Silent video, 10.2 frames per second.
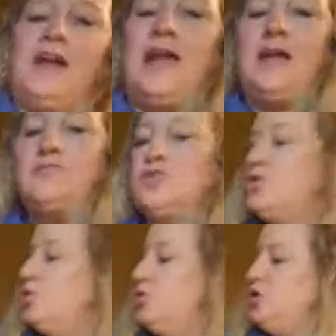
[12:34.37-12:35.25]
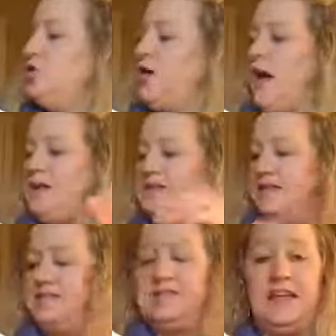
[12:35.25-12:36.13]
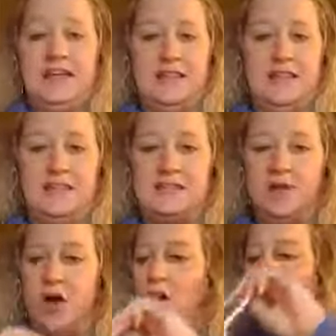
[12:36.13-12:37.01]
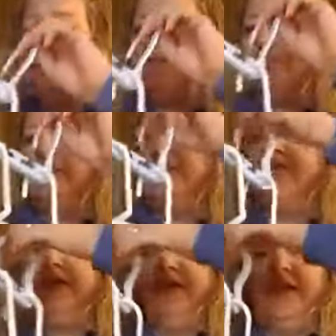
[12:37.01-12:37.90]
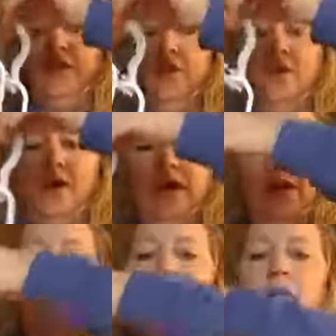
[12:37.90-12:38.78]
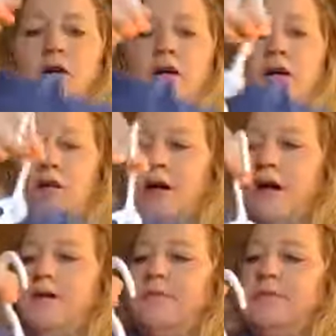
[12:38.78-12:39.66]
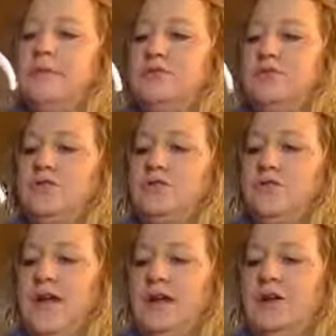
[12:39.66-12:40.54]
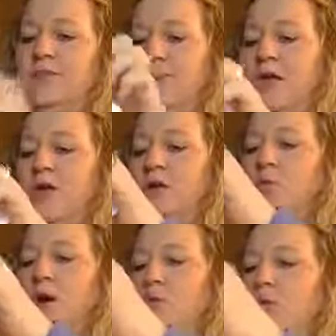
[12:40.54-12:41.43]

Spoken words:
and I am sure you guys have seen this on TV where it will, turn this around here, where it